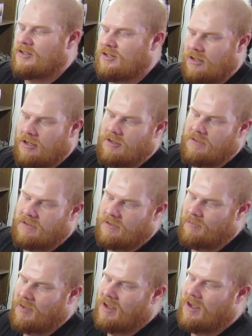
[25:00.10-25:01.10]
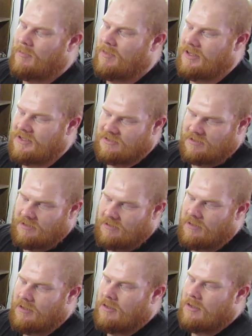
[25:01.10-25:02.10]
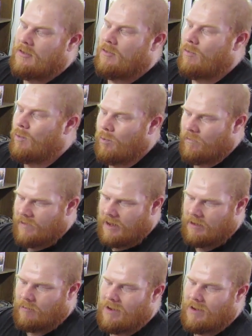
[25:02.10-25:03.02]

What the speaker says: sure that the pommel is very